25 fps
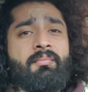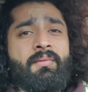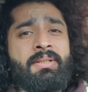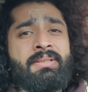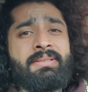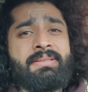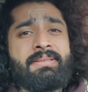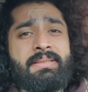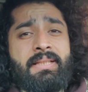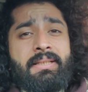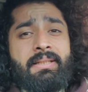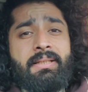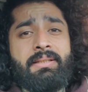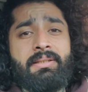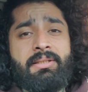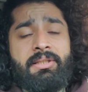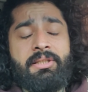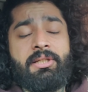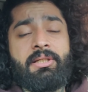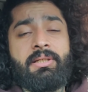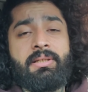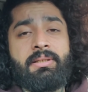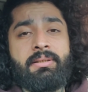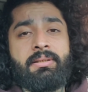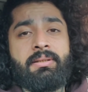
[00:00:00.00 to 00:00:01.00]
second
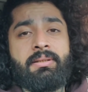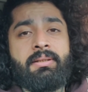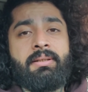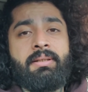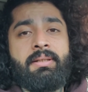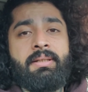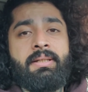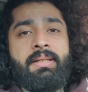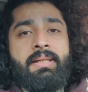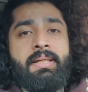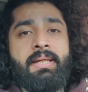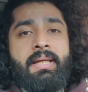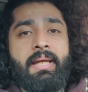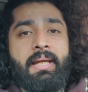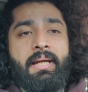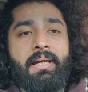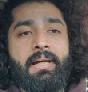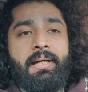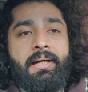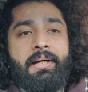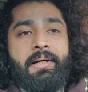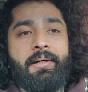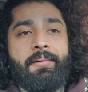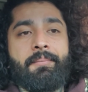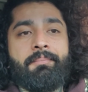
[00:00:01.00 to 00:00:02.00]
year,
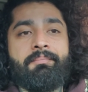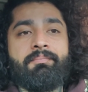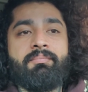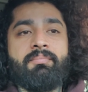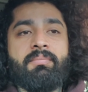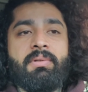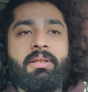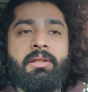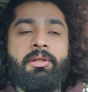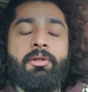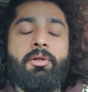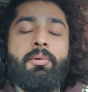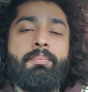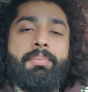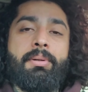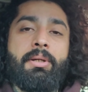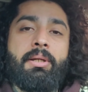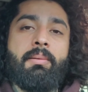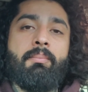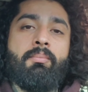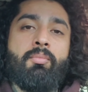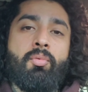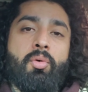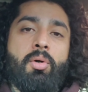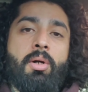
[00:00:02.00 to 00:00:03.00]
a little
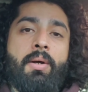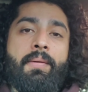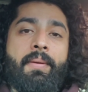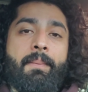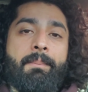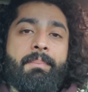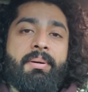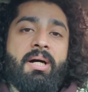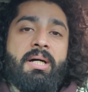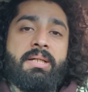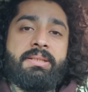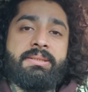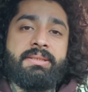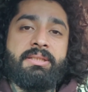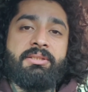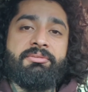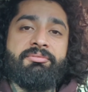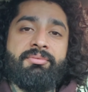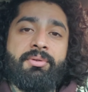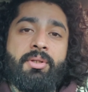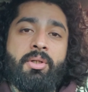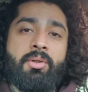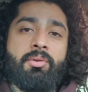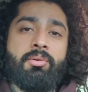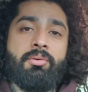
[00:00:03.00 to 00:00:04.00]
bit more on the positive
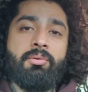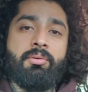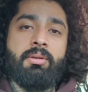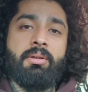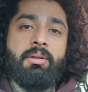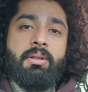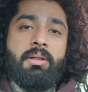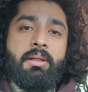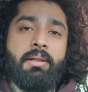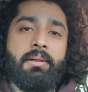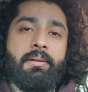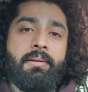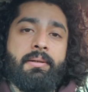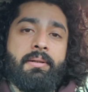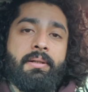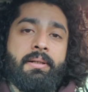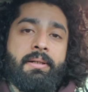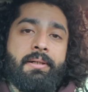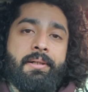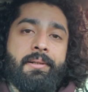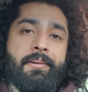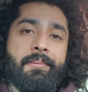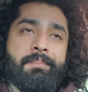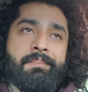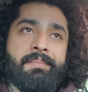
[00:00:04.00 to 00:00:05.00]
note.
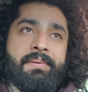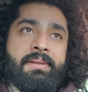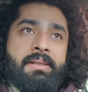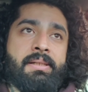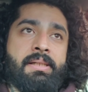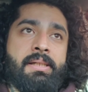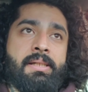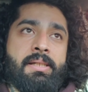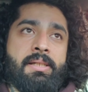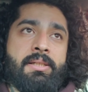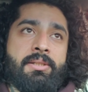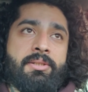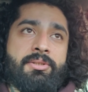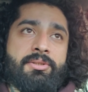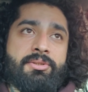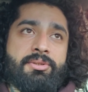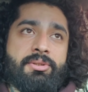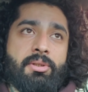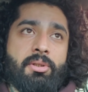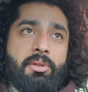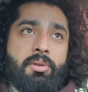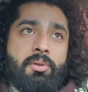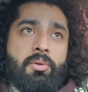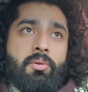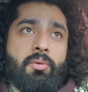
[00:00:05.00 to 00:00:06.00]

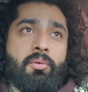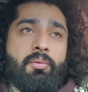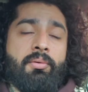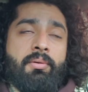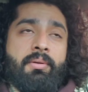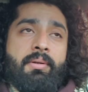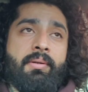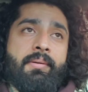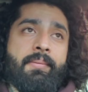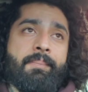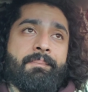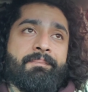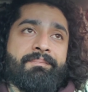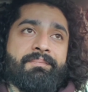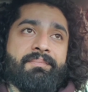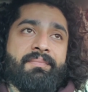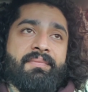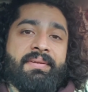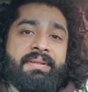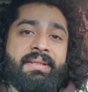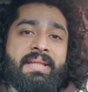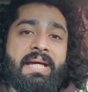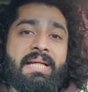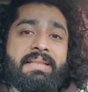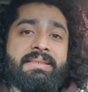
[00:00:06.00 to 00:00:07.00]
So
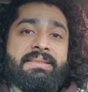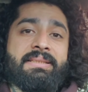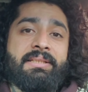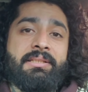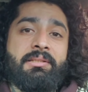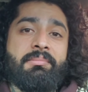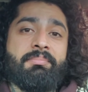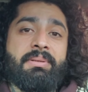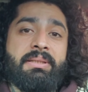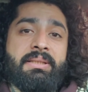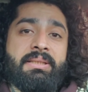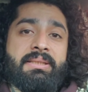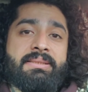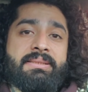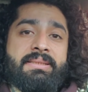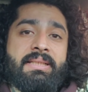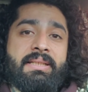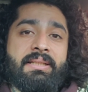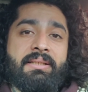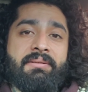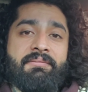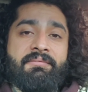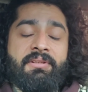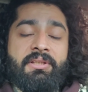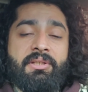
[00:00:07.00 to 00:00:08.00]
that's gonna be the
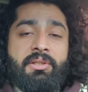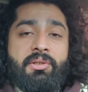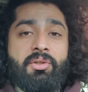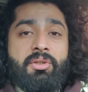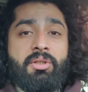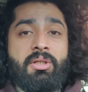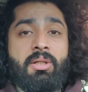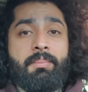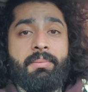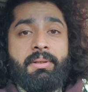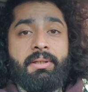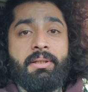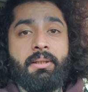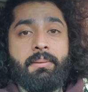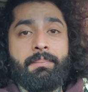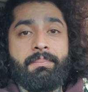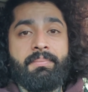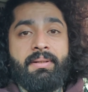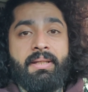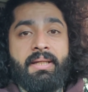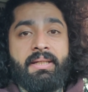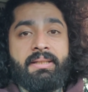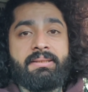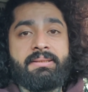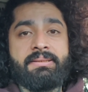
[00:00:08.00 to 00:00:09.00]
second video coming up
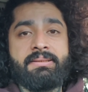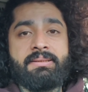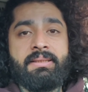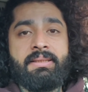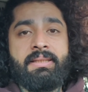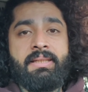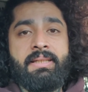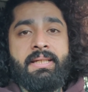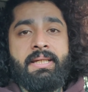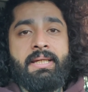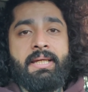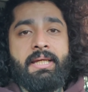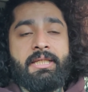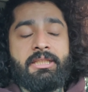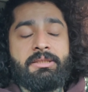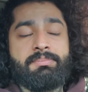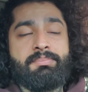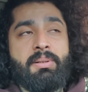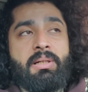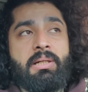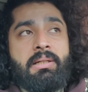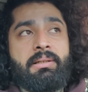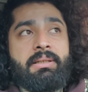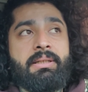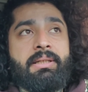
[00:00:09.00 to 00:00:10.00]
next. It's
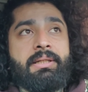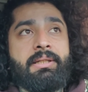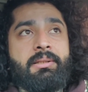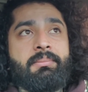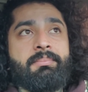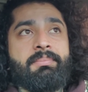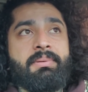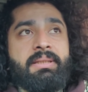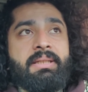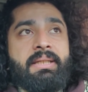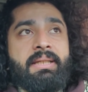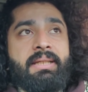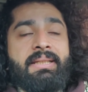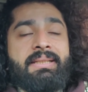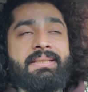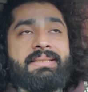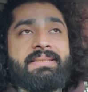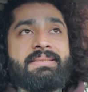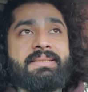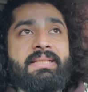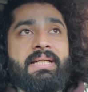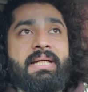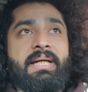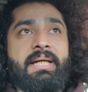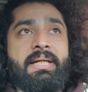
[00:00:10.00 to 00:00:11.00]
probably gonna be
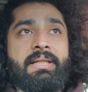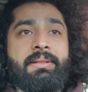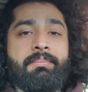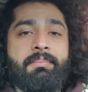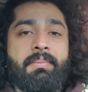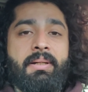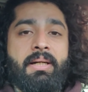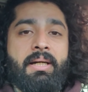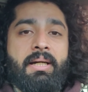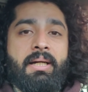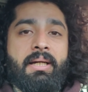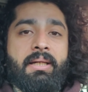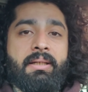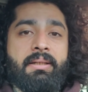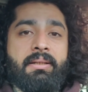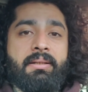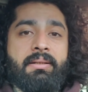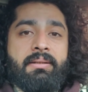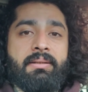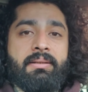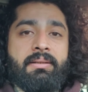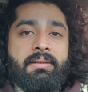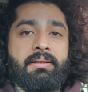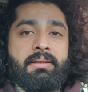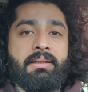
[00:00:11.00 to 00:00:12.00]
inside my
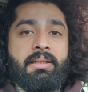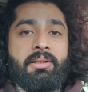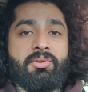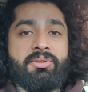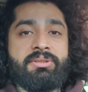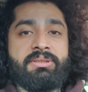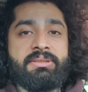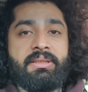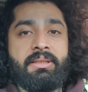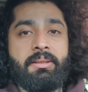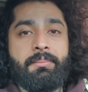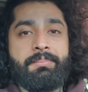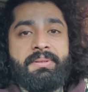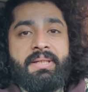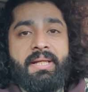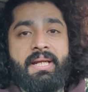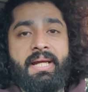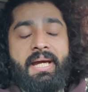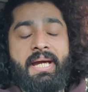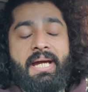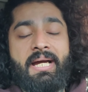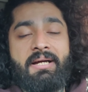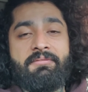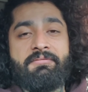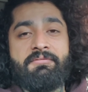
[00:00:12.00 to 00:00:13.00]
little setup that I
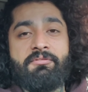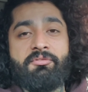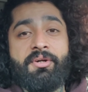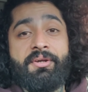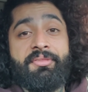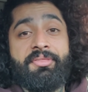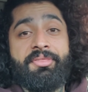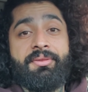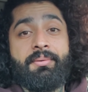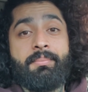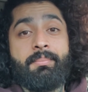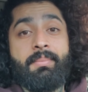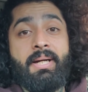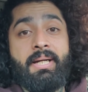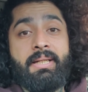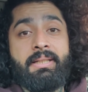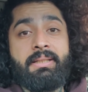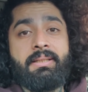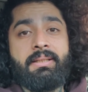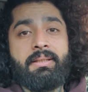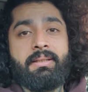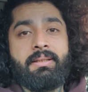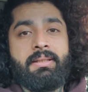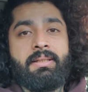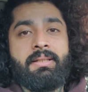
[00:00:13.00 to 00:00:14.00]
have with the
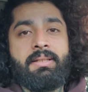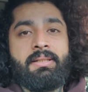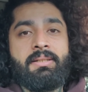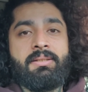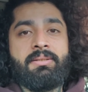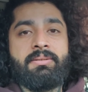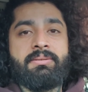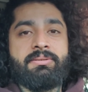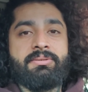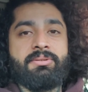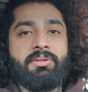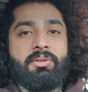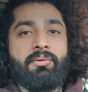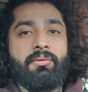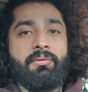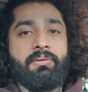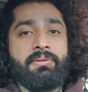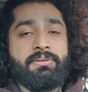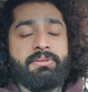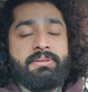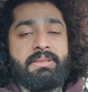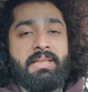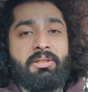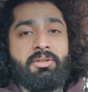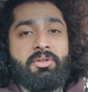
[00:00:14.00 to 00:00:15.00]
mic, so the
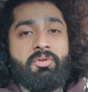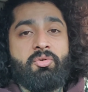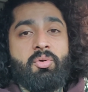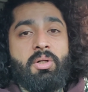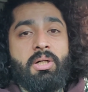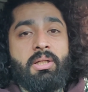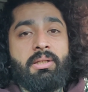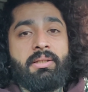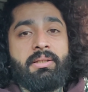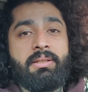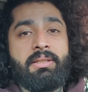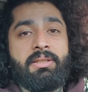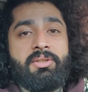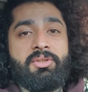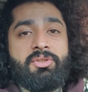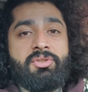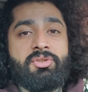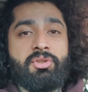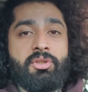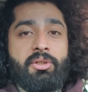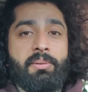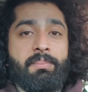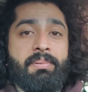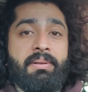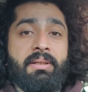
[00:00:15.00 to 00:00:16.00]
sound quality
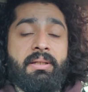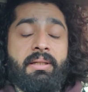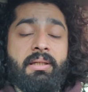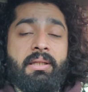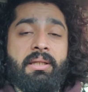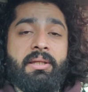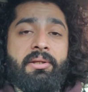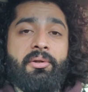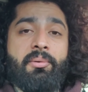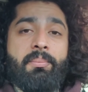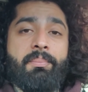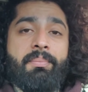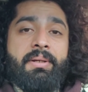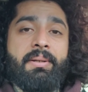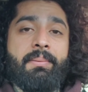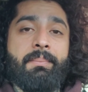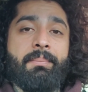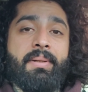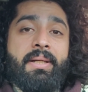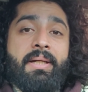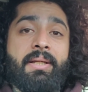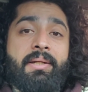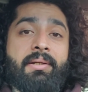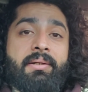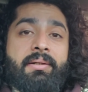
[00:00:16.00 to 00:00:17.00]
should be a little bit
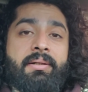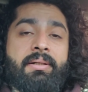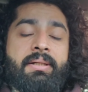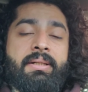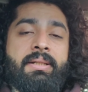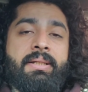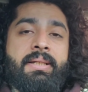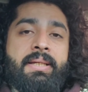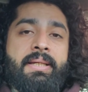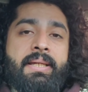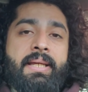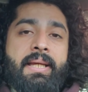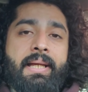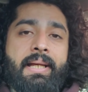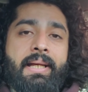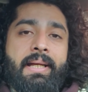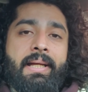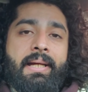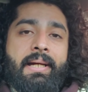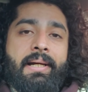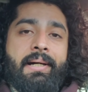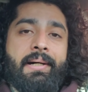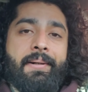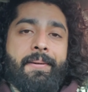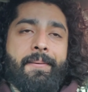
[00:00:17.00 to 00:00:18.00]
better.
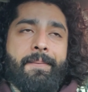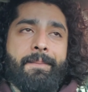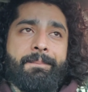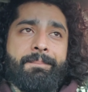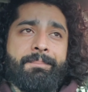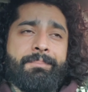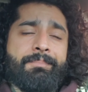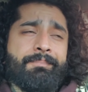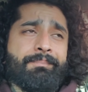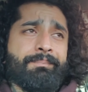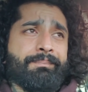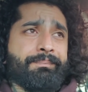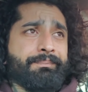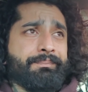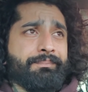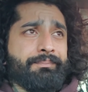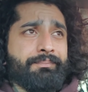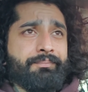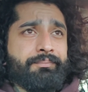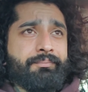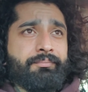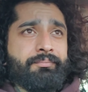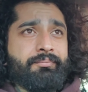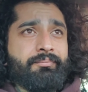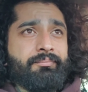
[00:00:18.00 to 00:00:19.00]

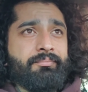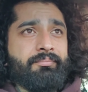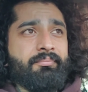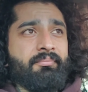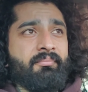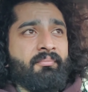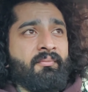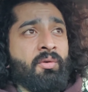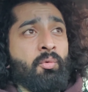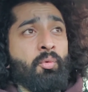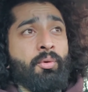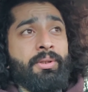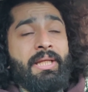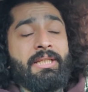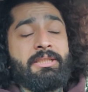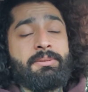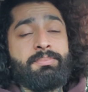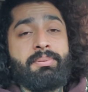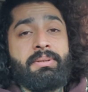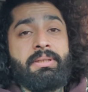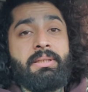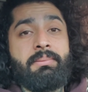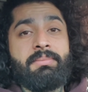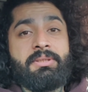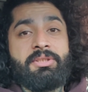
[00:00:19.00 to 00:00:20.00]
Well, that's
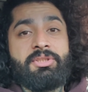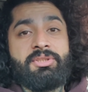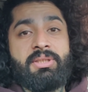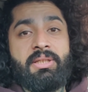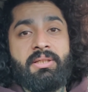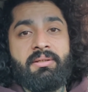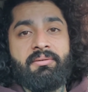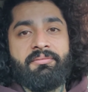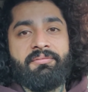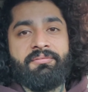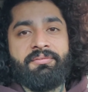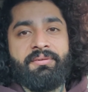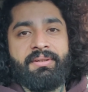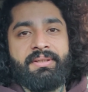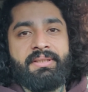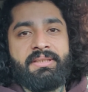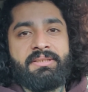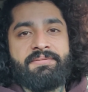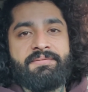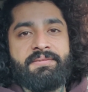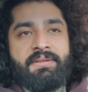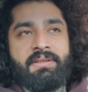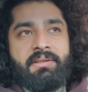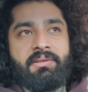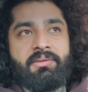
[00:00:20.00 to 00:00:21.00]
pretty much it for this
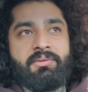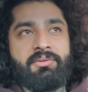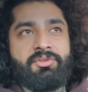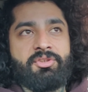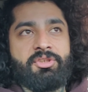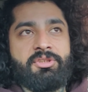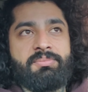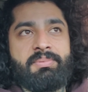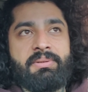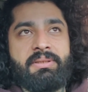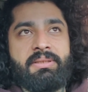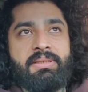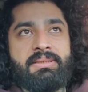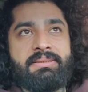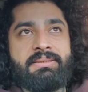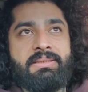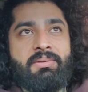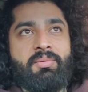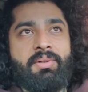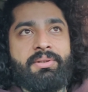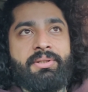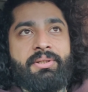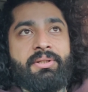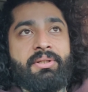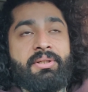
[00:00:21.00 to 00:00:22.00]
video, just because I
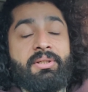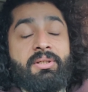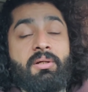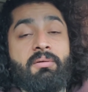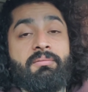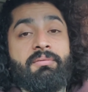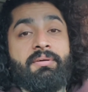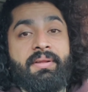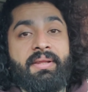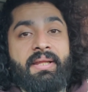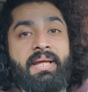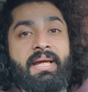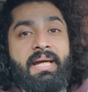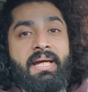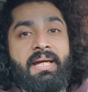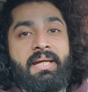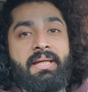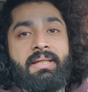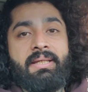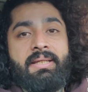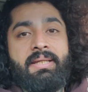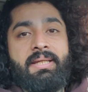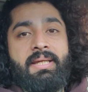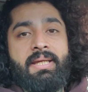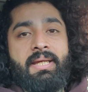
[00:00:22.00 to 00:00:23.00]
wanted to cover that,
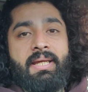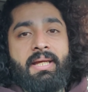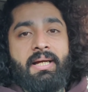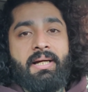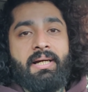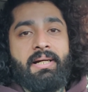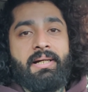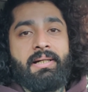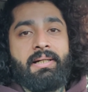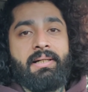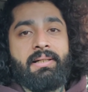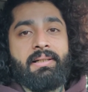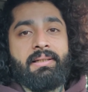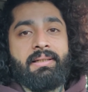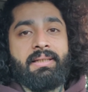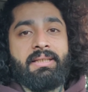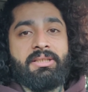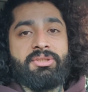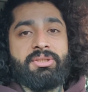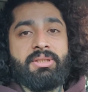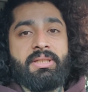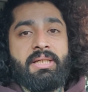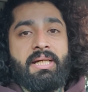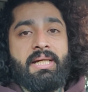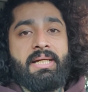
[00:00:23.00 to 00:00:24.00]

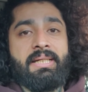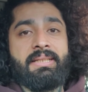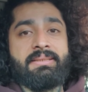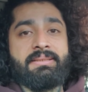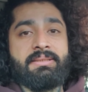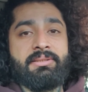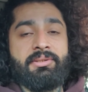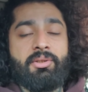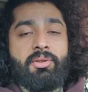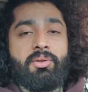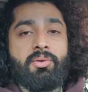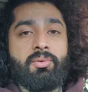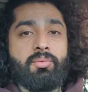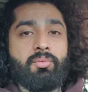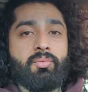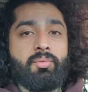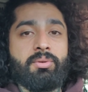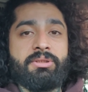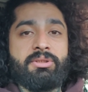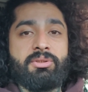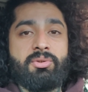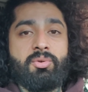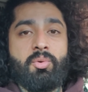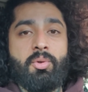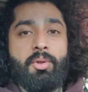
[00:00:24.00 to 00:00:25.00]
let you guys know
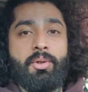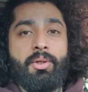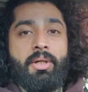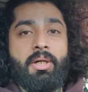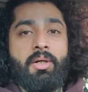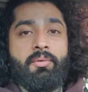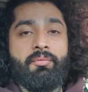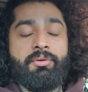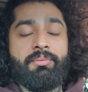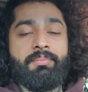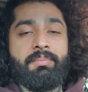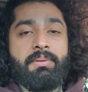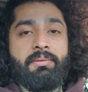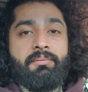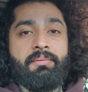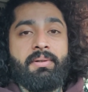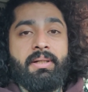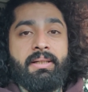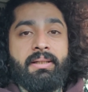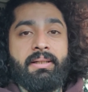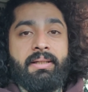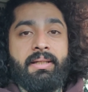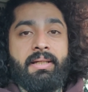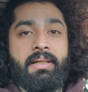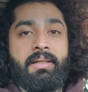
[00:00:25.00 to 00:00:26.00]
what's going on with me
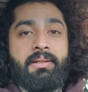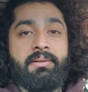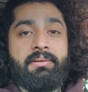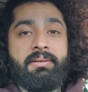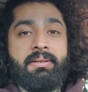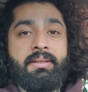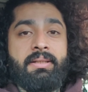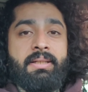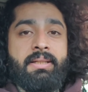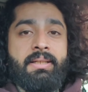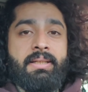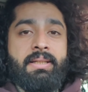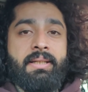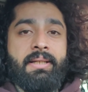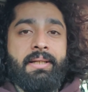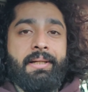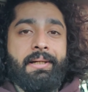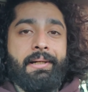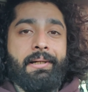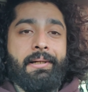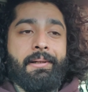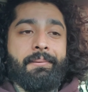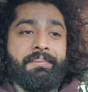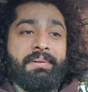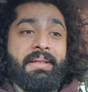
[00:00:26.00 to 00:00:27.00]
right now.
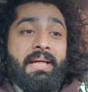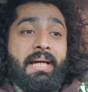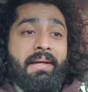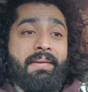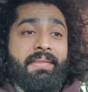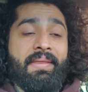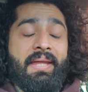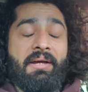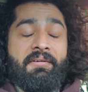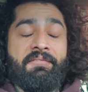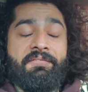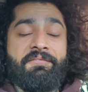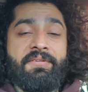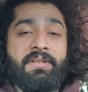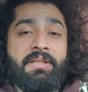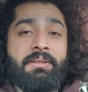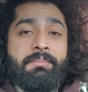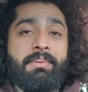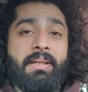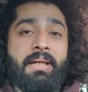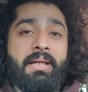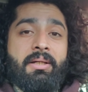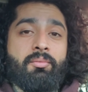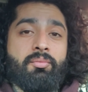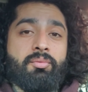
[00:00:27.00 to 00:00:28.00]
Yeah, that
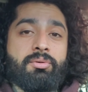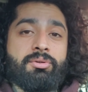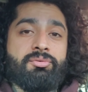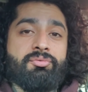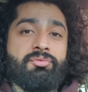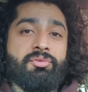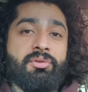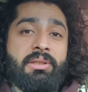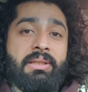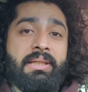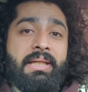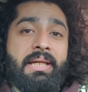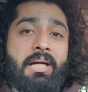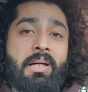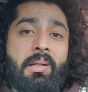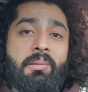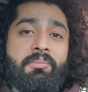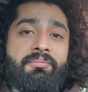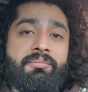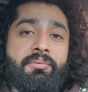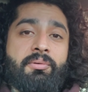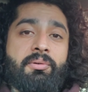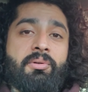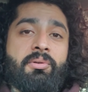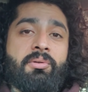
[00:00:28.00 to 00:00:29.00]
feedback was really
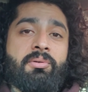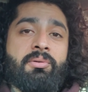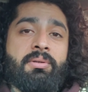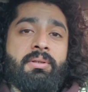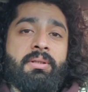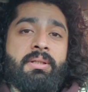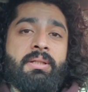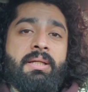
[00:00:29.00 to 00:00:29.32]
helpful.